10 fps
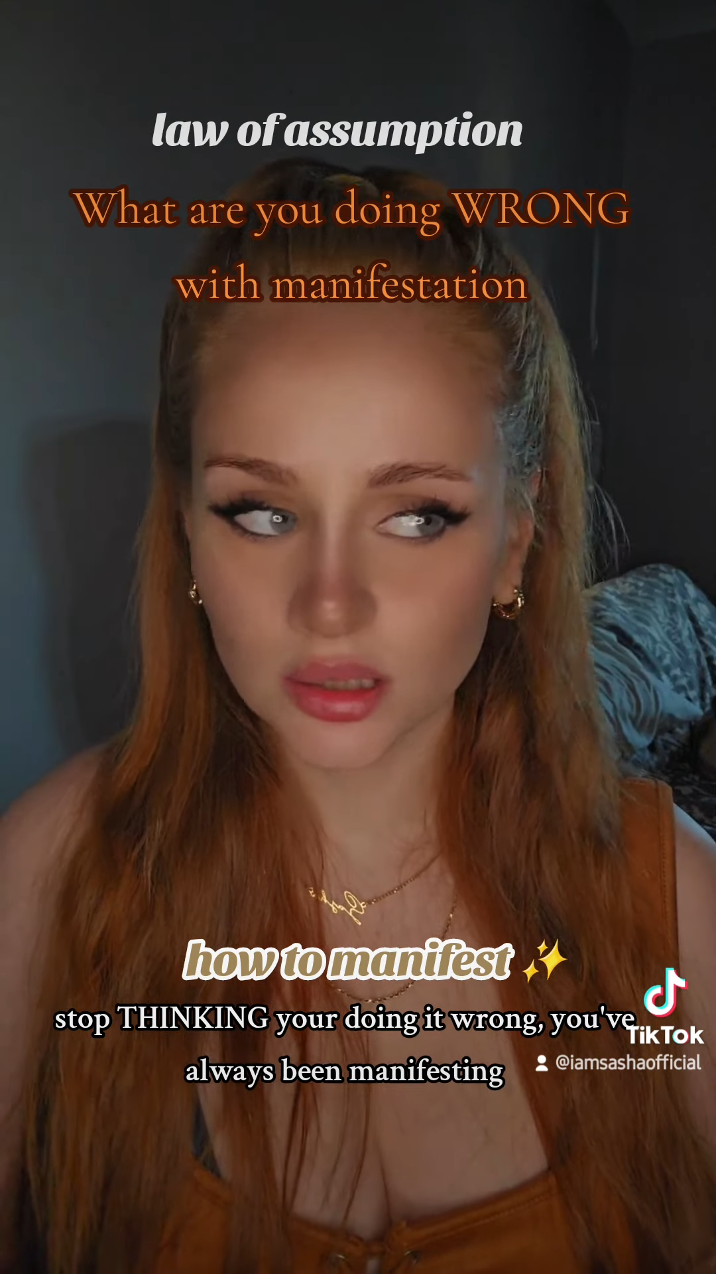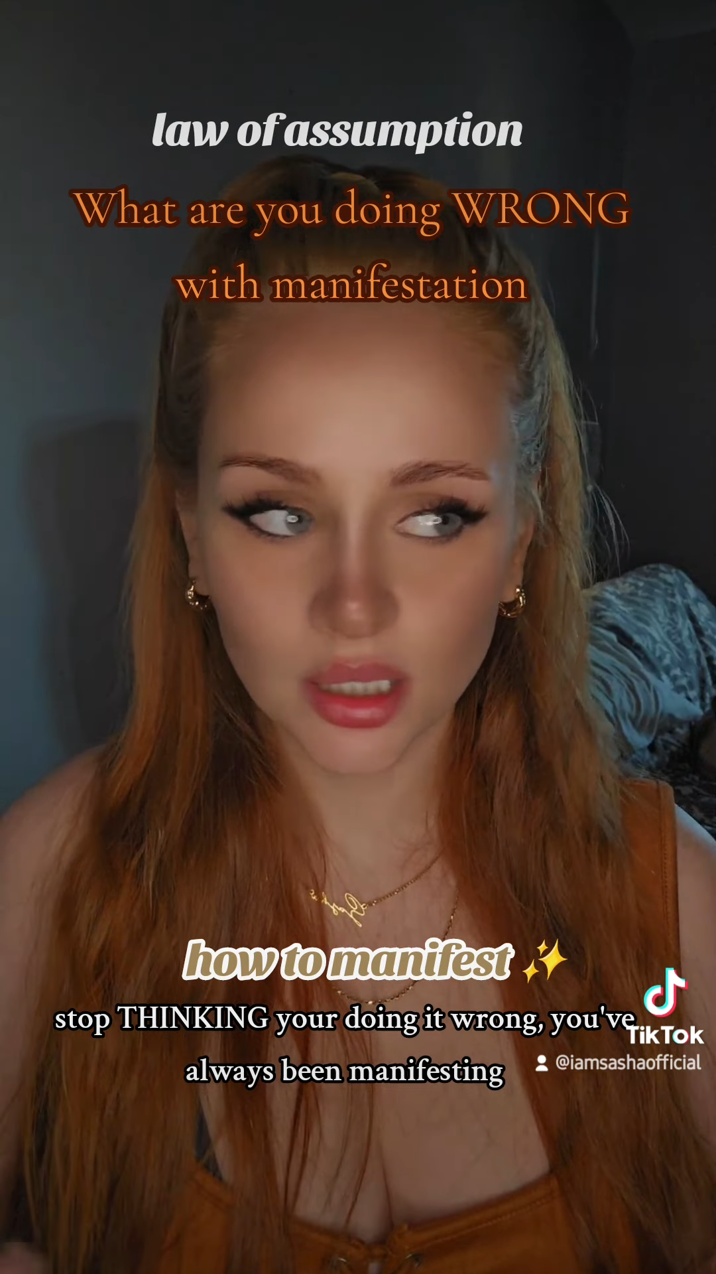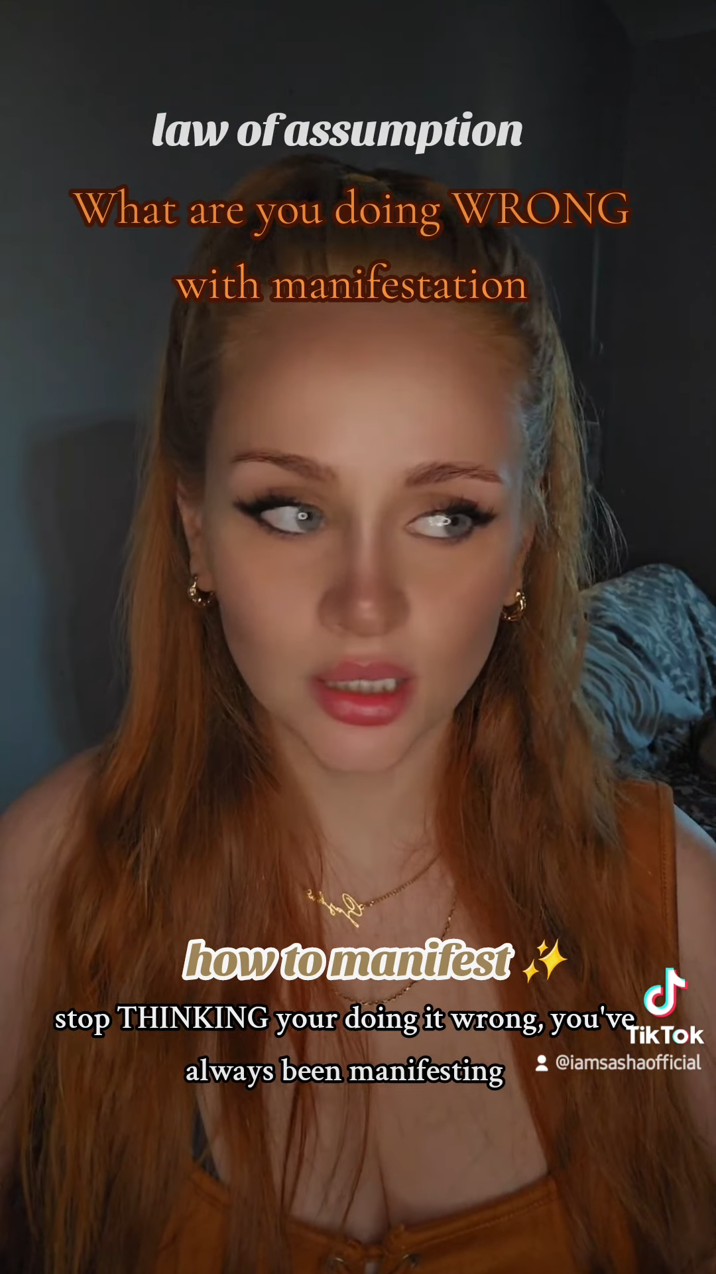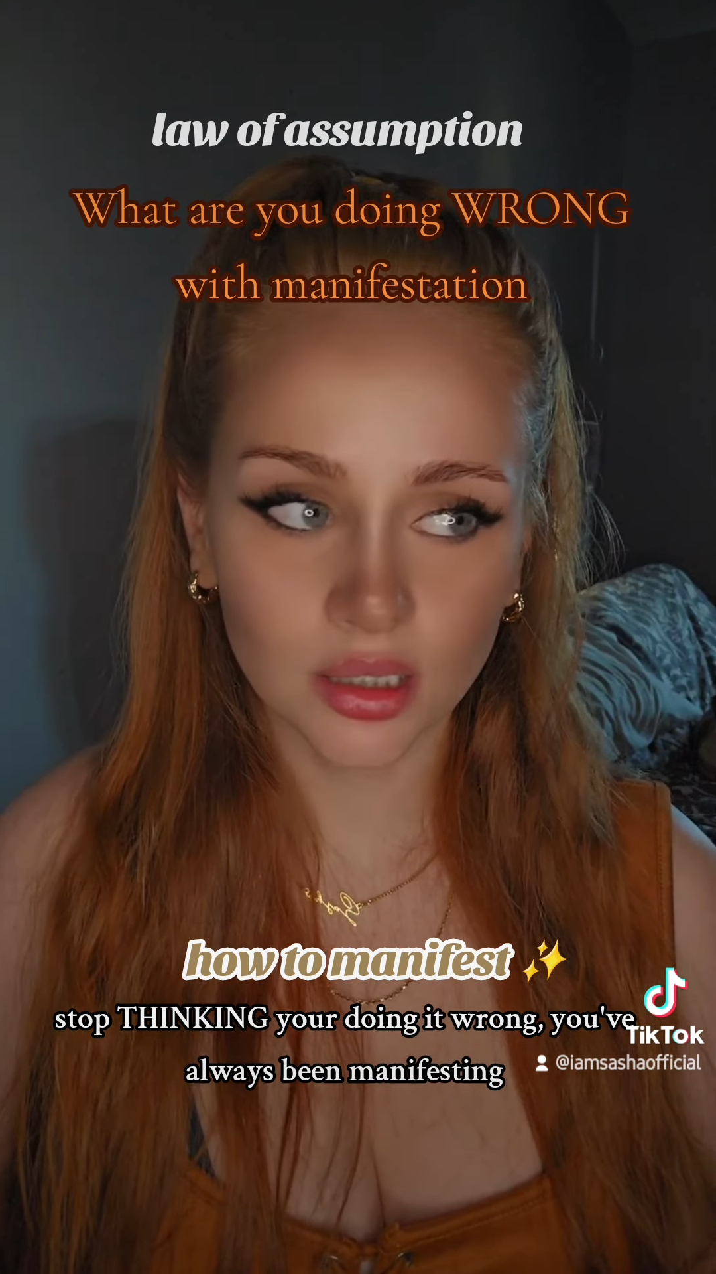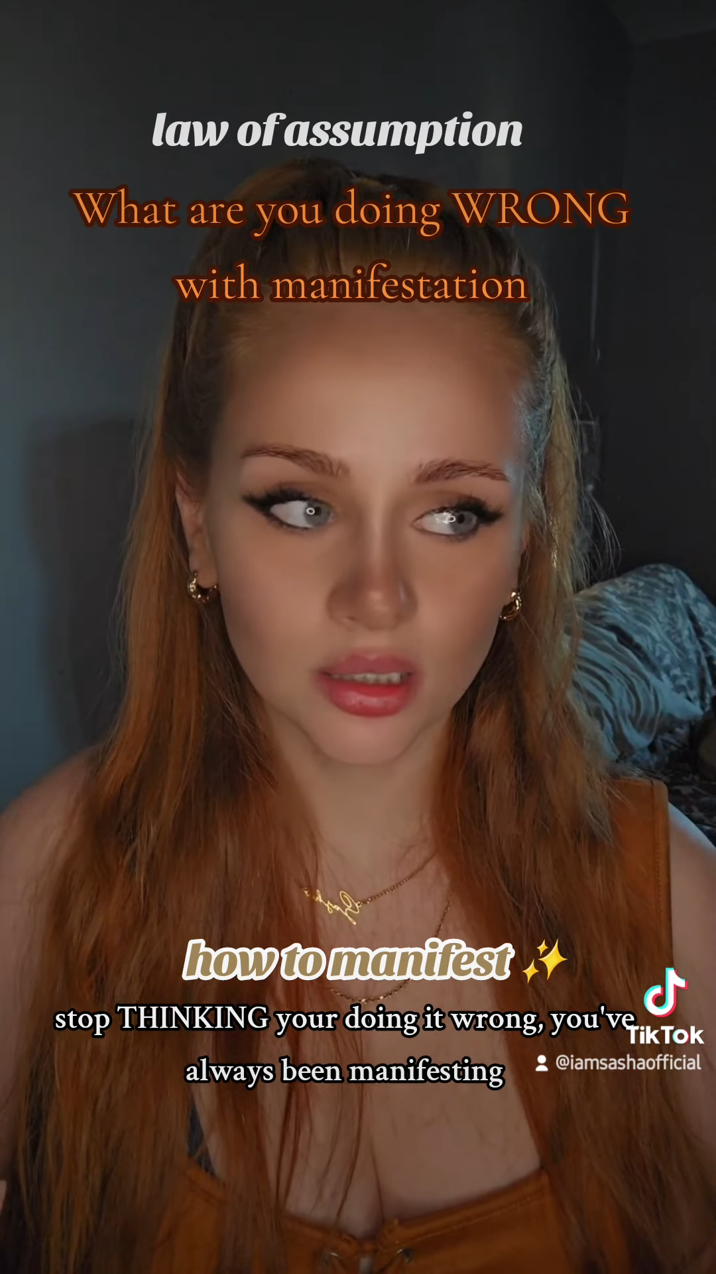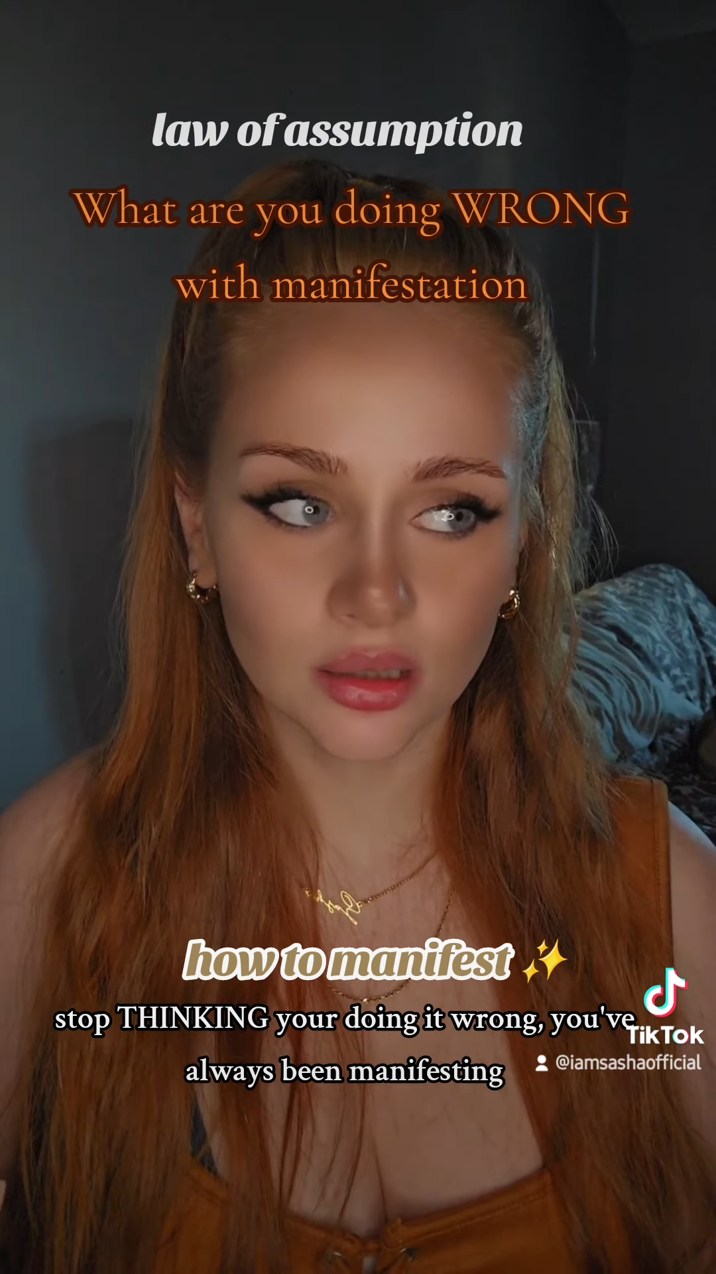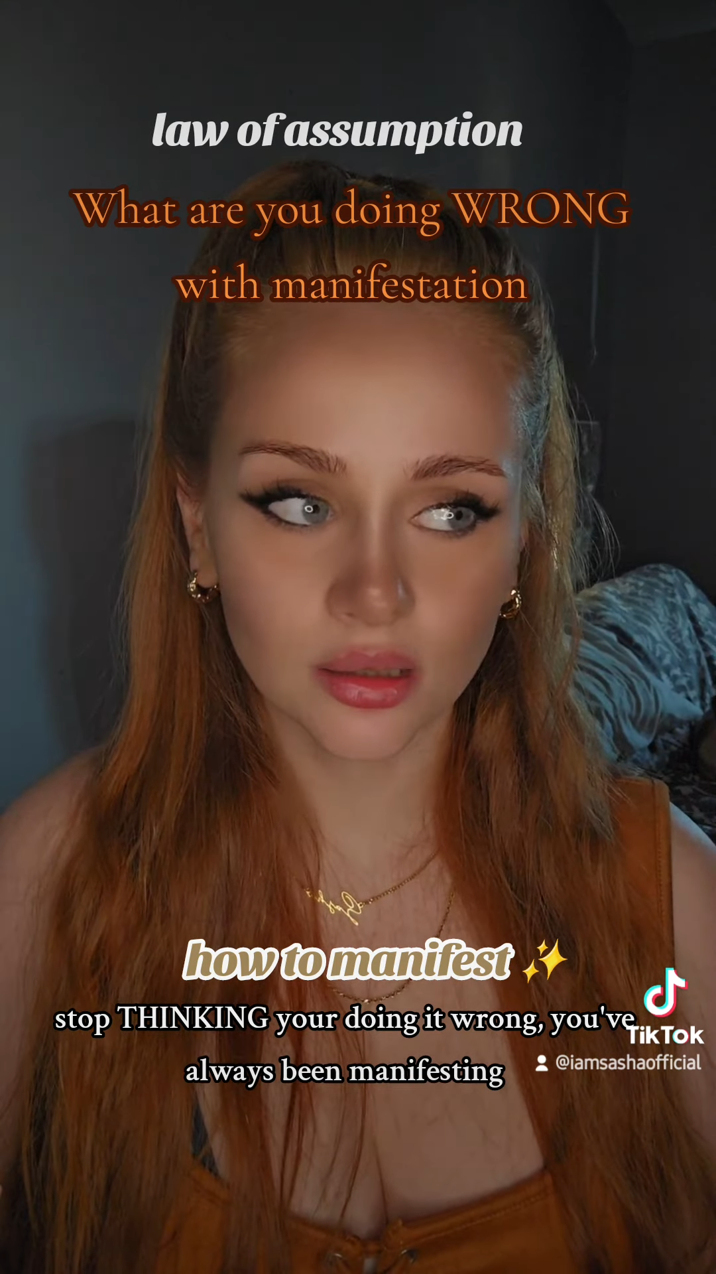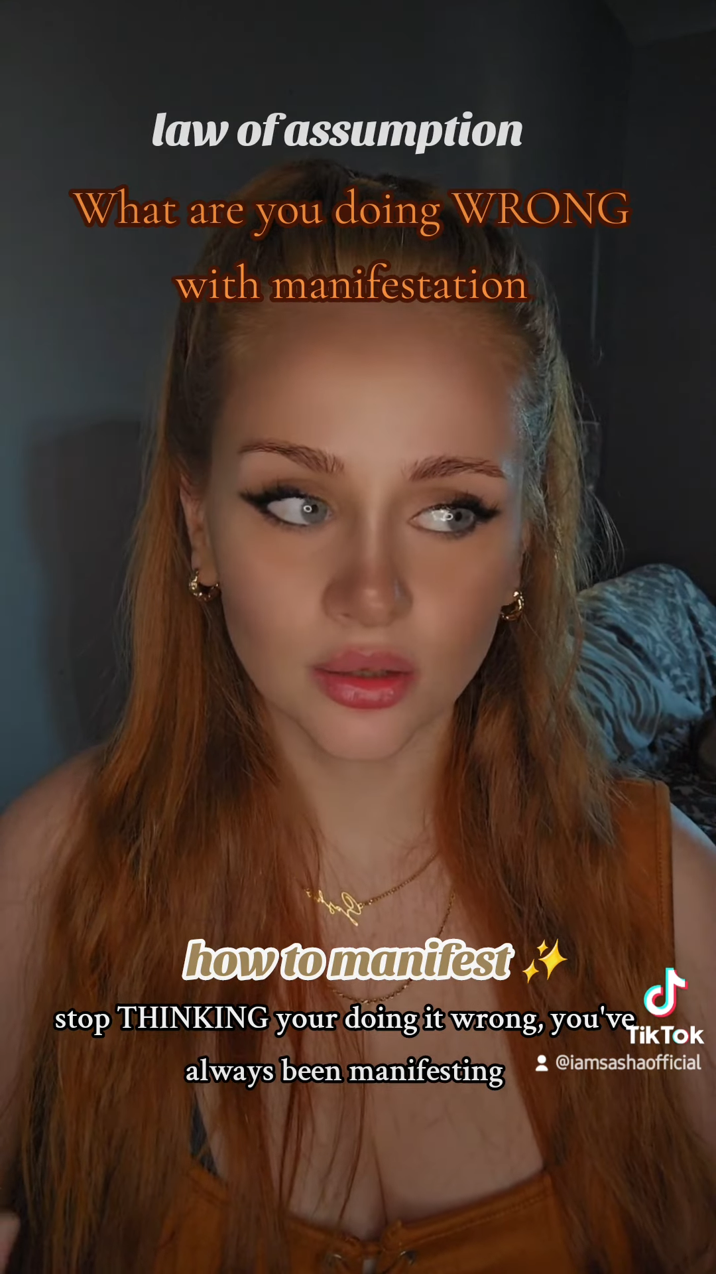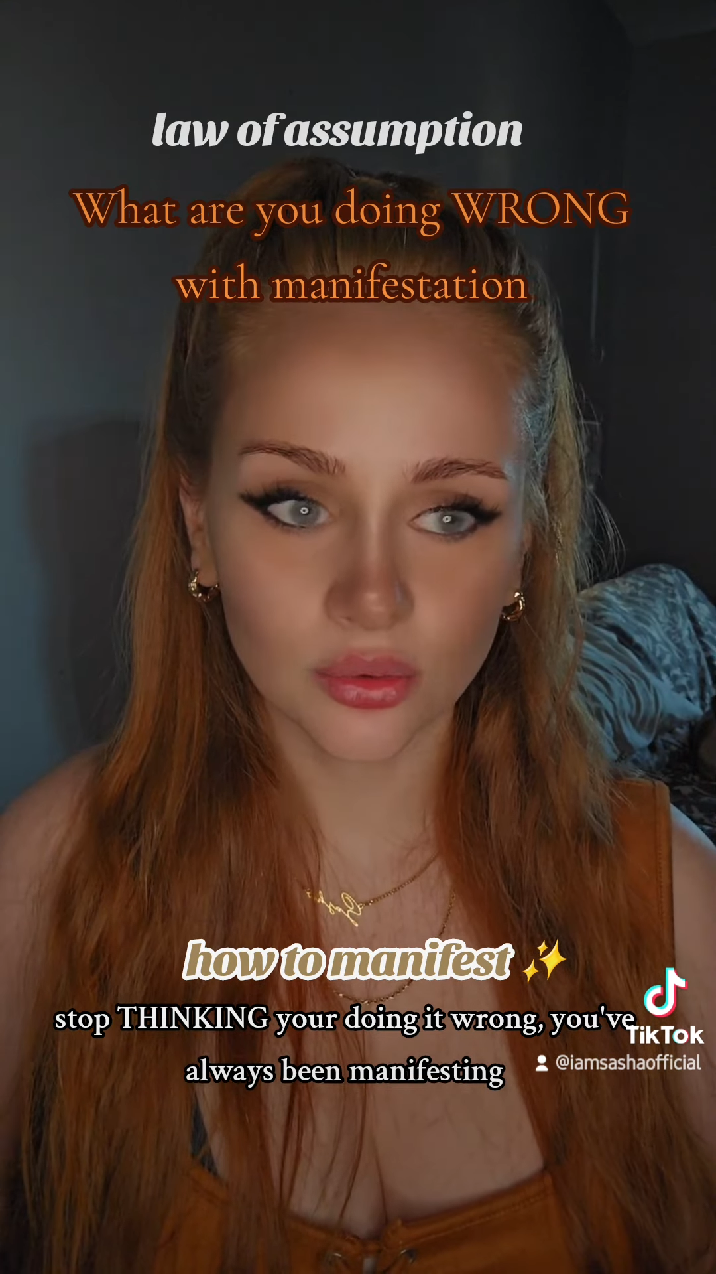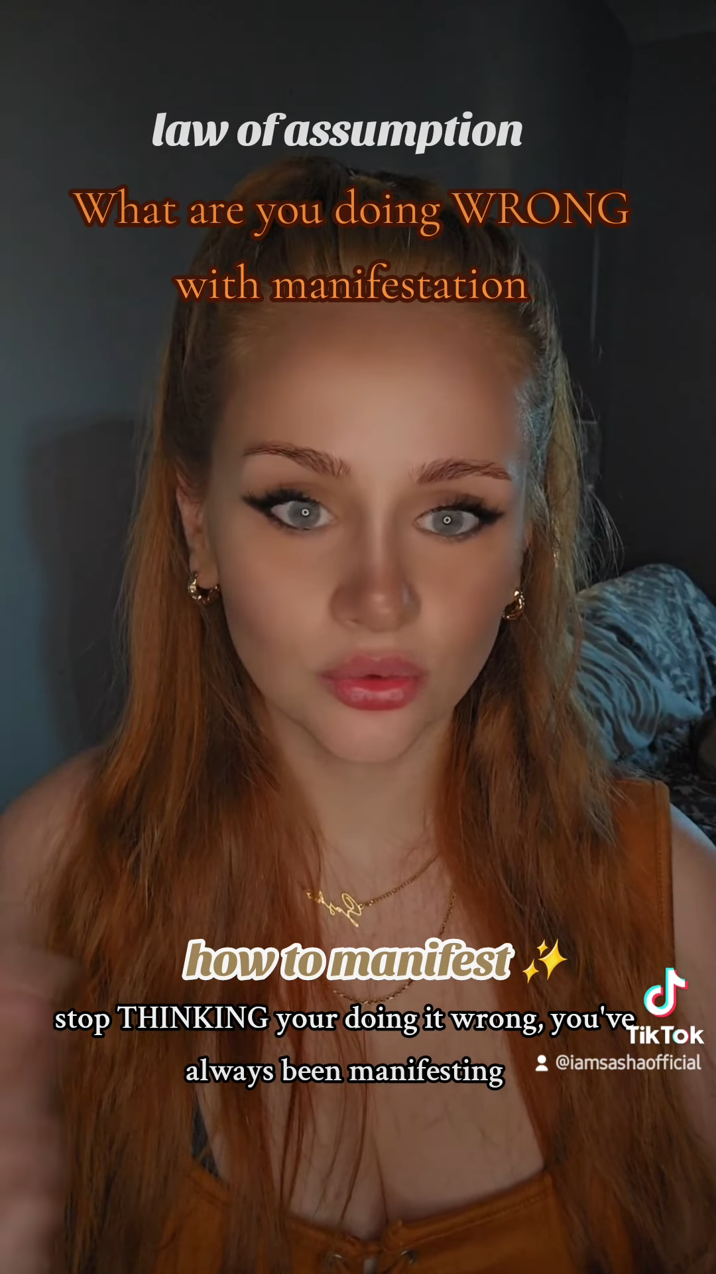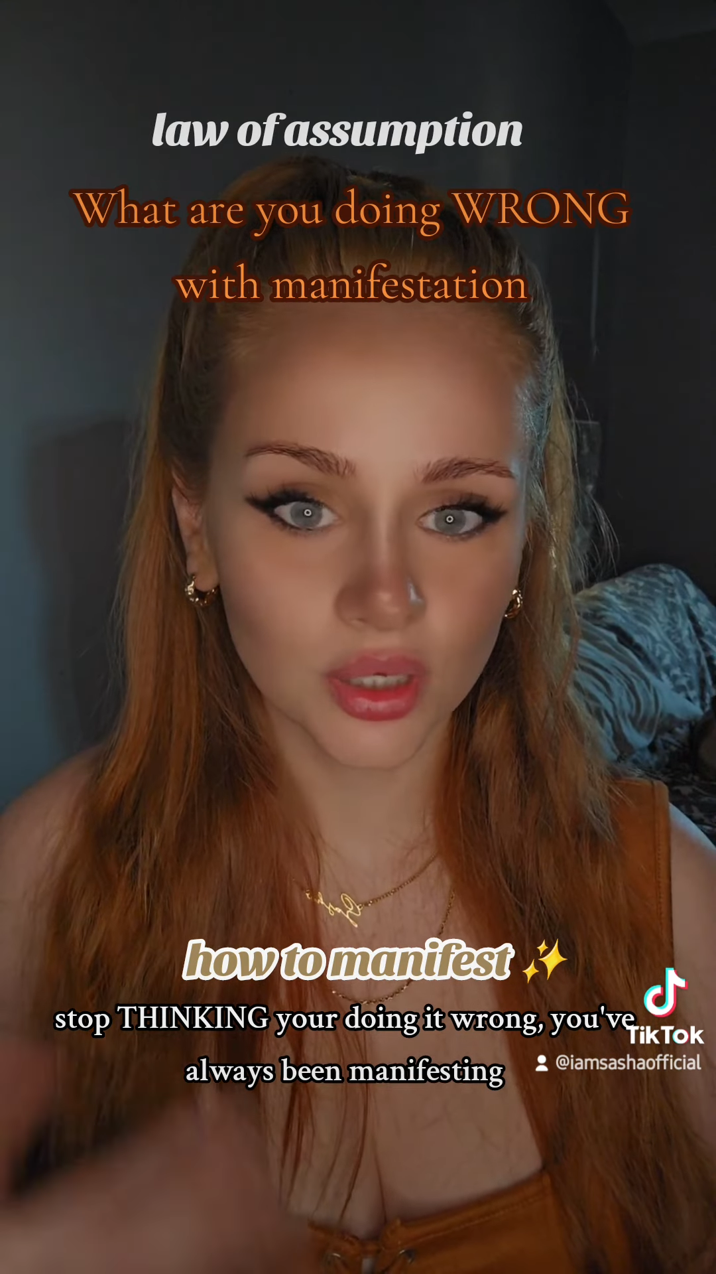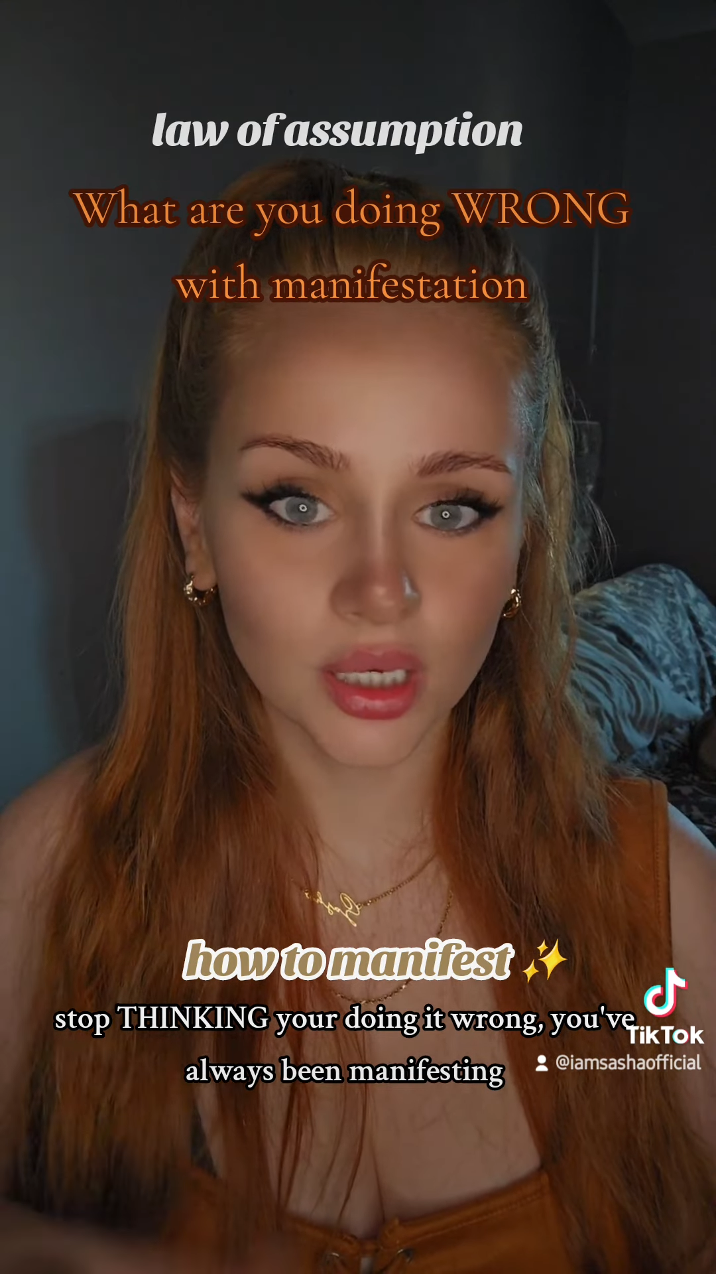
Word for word: that a uh,